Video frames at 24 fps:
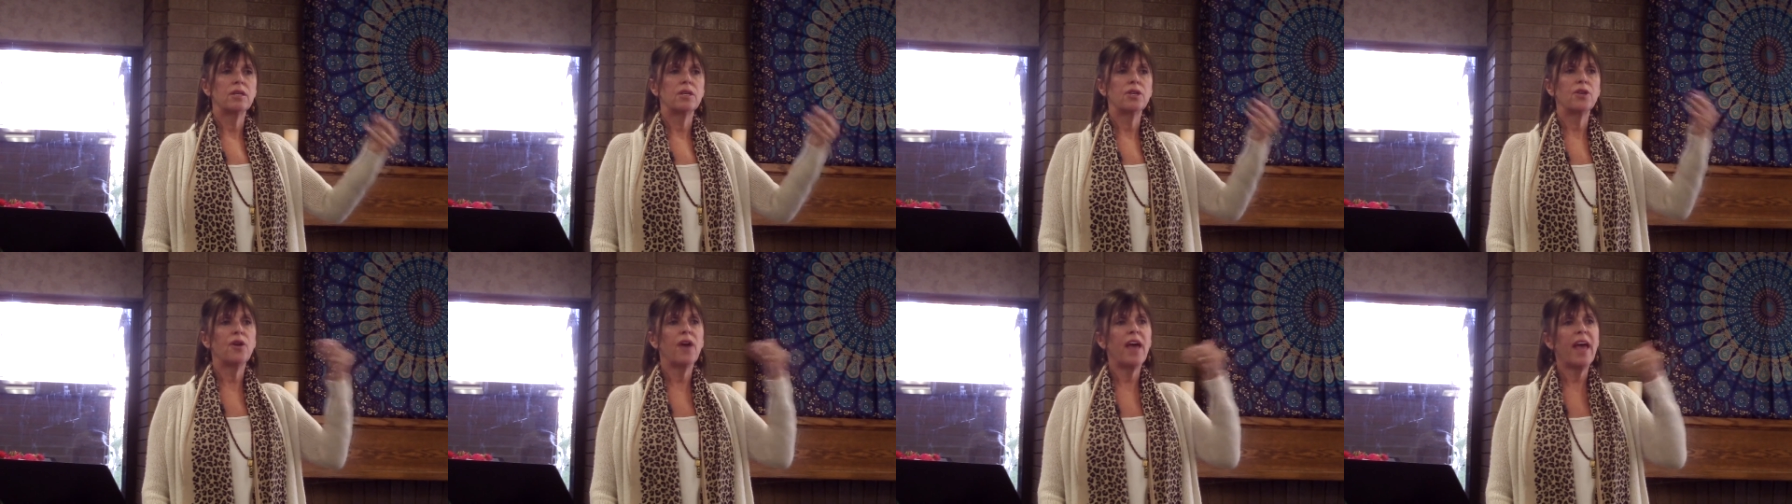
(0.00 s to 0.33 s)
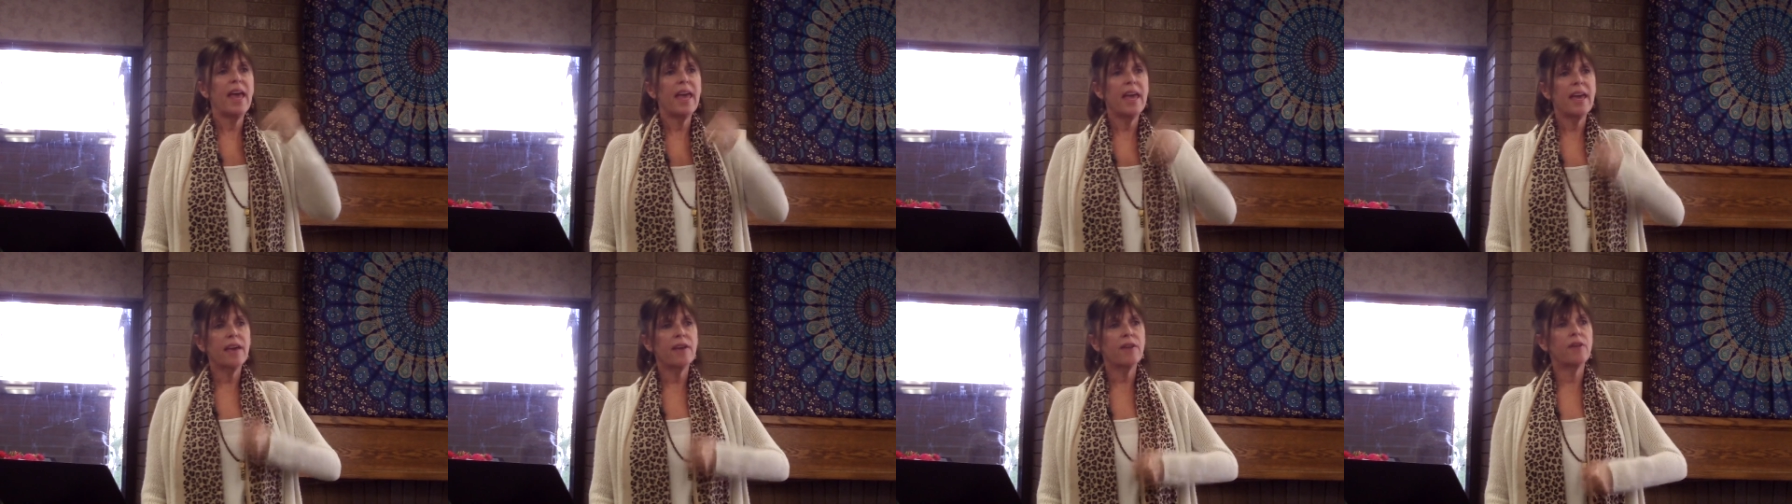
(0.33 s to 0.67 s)
your
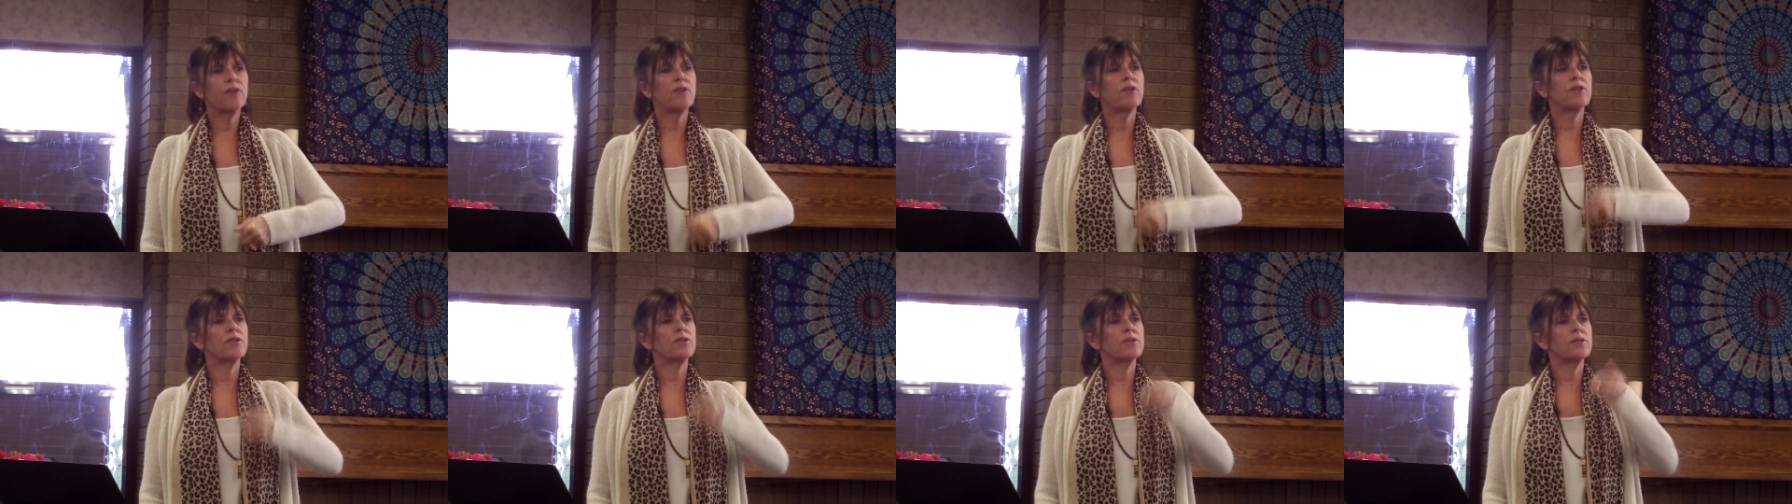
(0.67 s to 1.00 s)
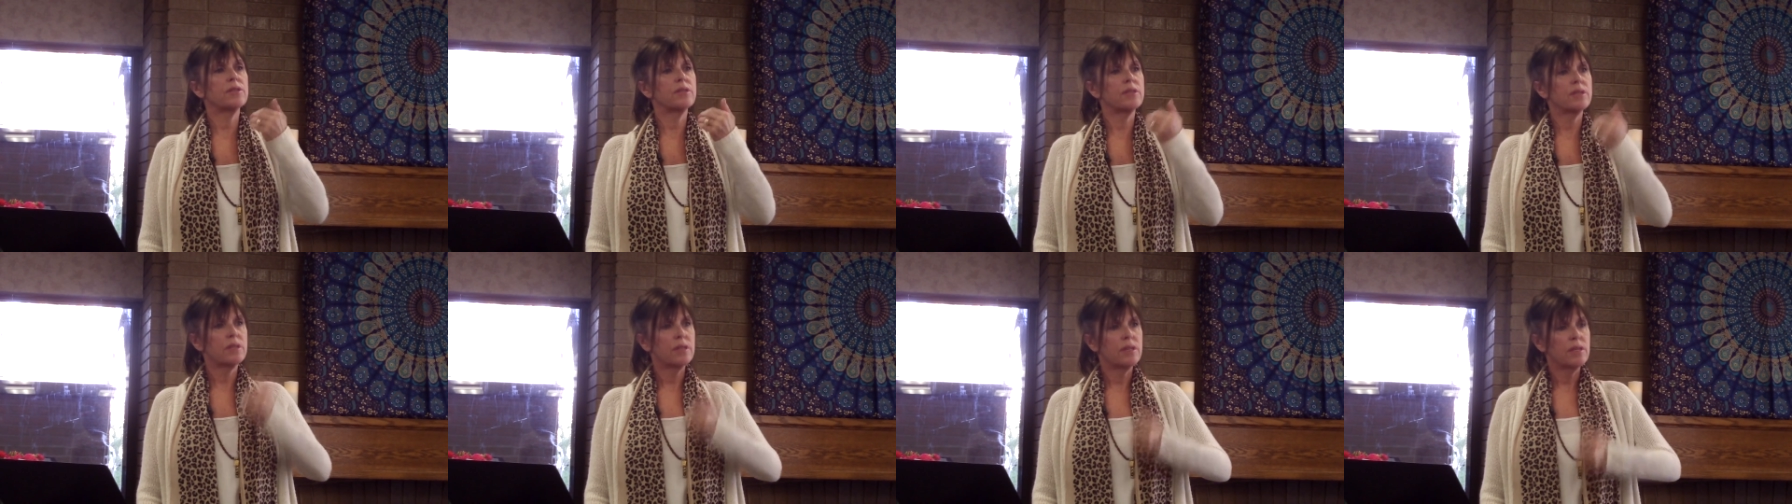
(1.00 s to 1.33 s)
A
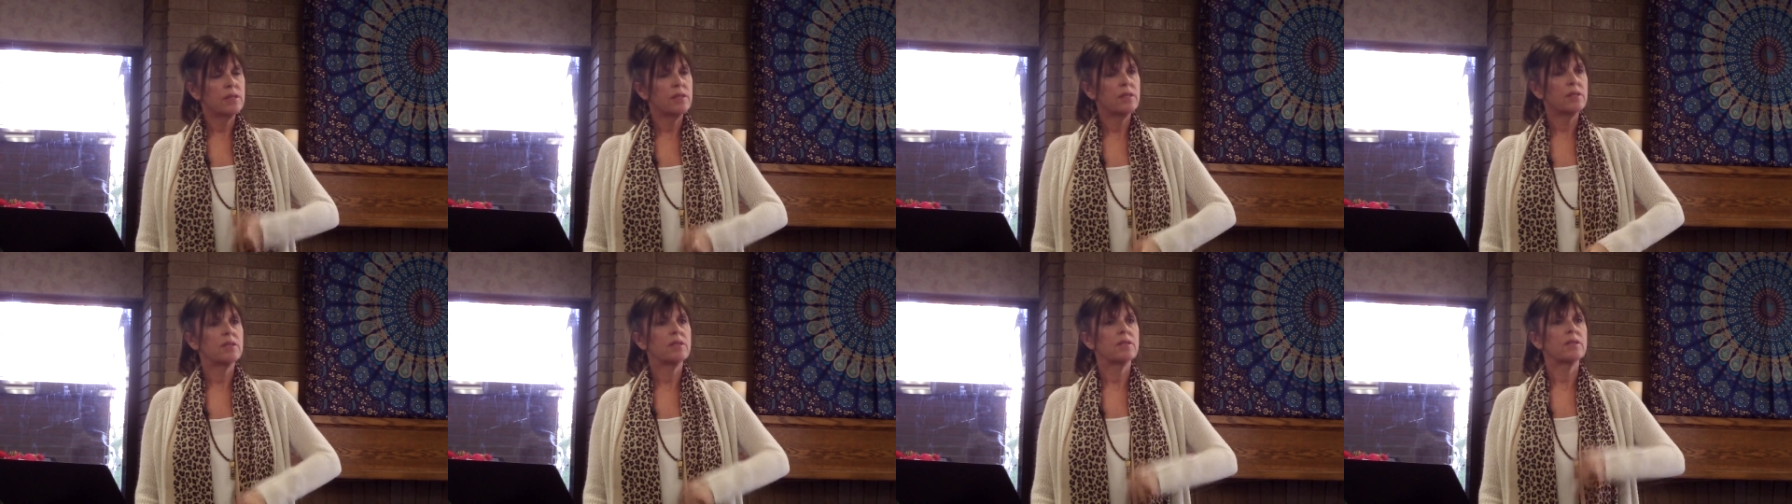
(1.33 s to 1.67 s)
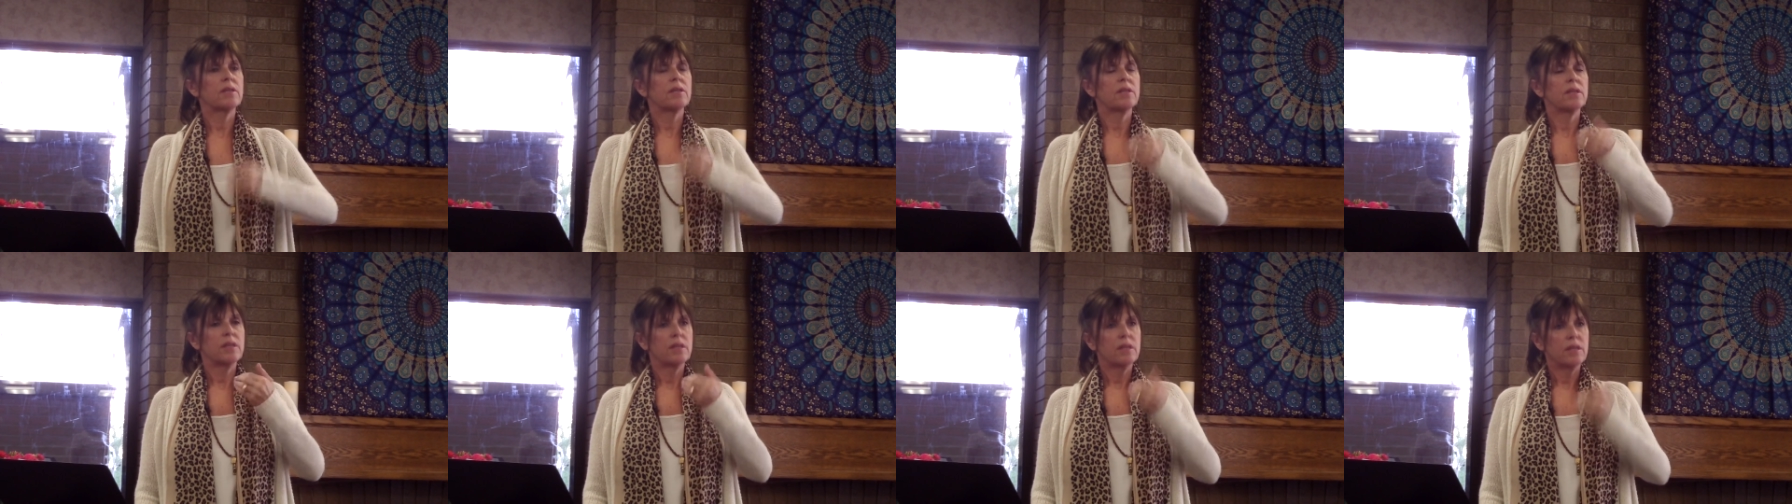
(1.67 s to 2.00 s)
cause,
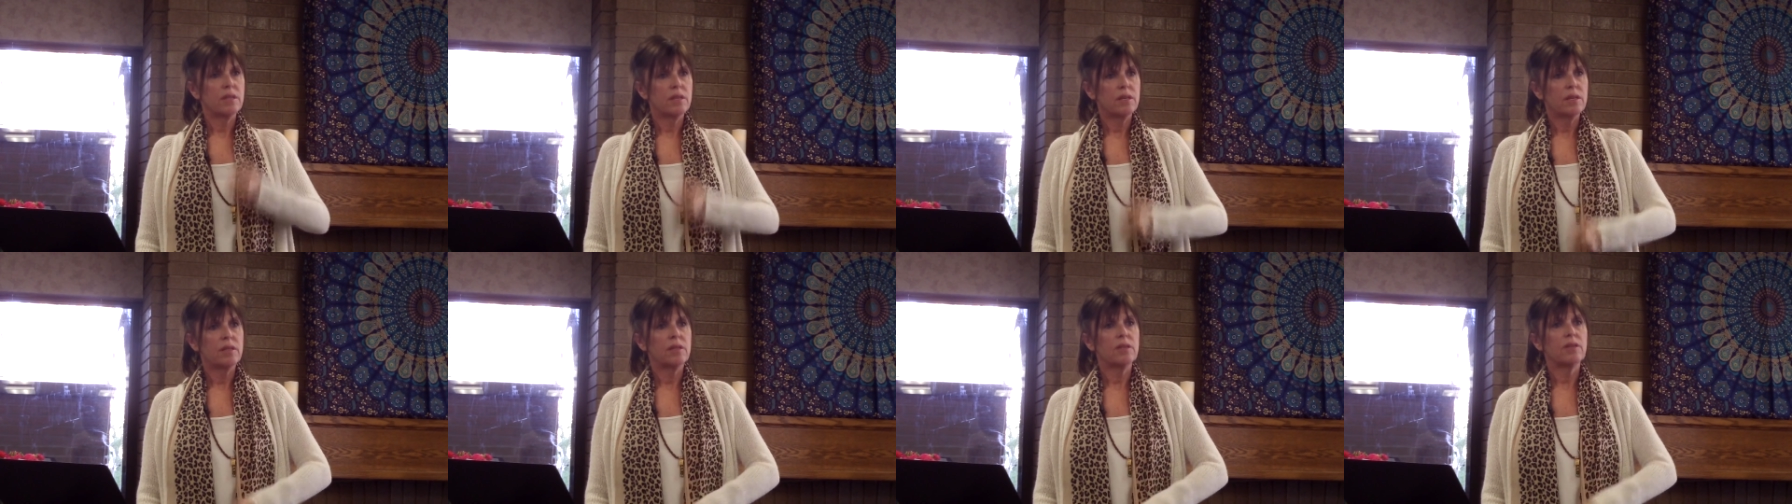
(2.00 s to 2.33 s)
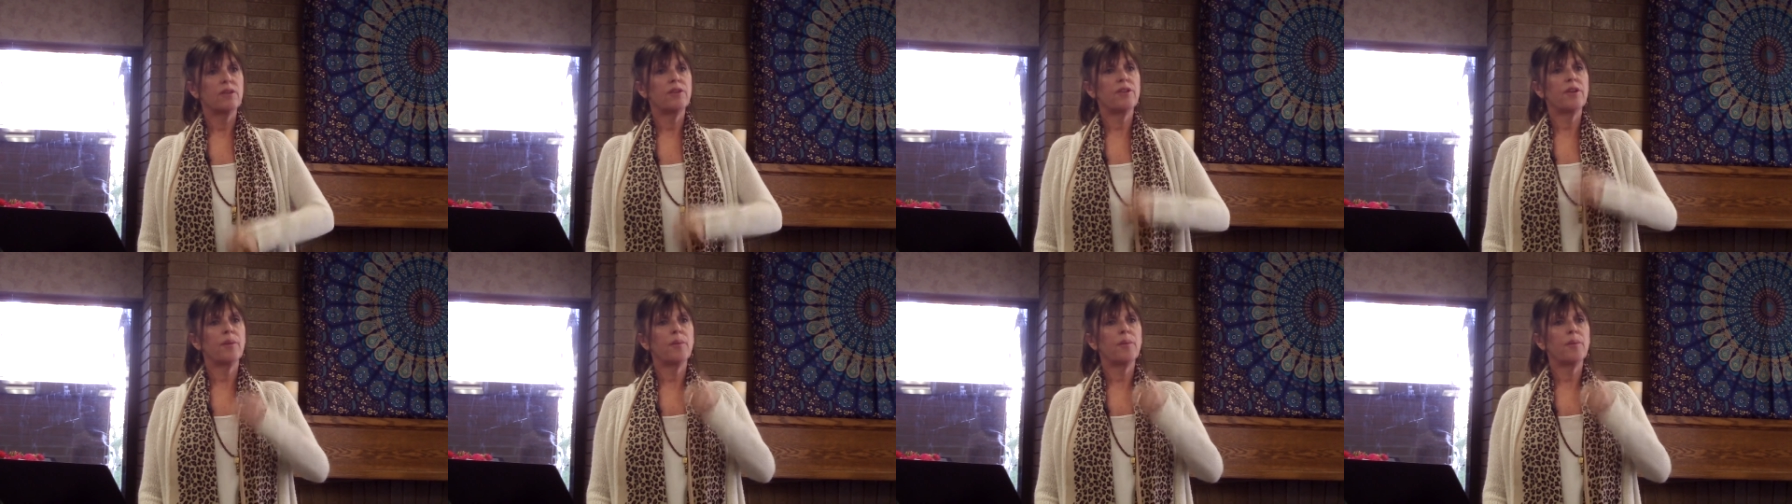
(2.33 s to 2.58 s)
your